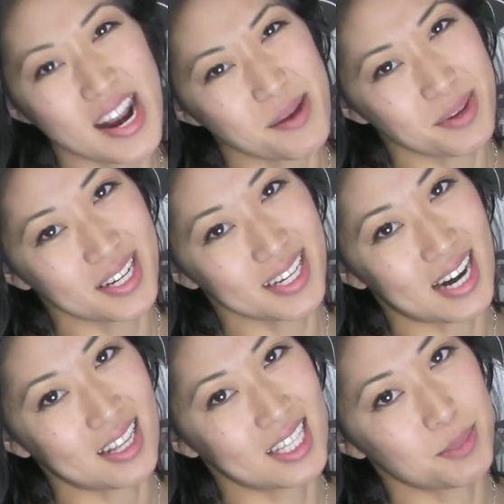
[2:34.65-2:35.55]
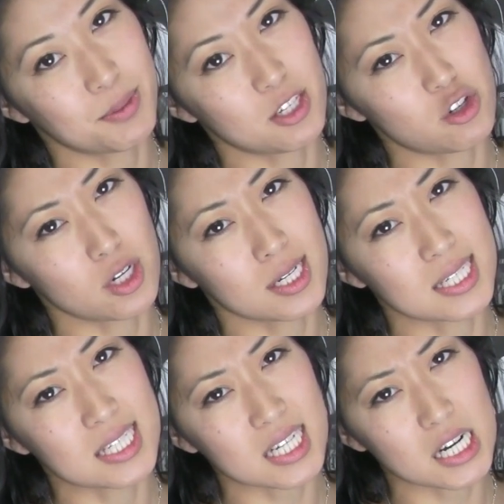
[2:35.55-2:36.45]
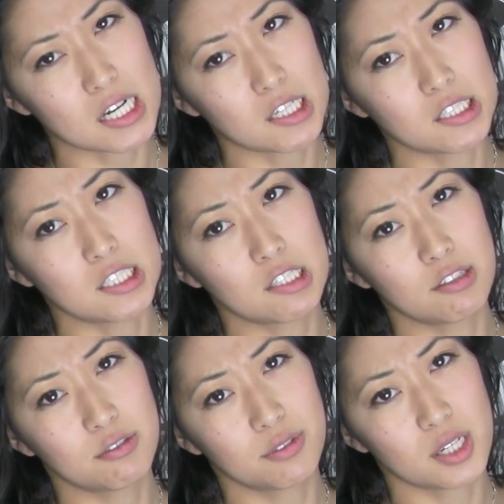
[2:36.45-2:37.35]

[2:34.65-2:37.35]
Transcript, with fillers: And I'm gonna get out of this position because it's kind of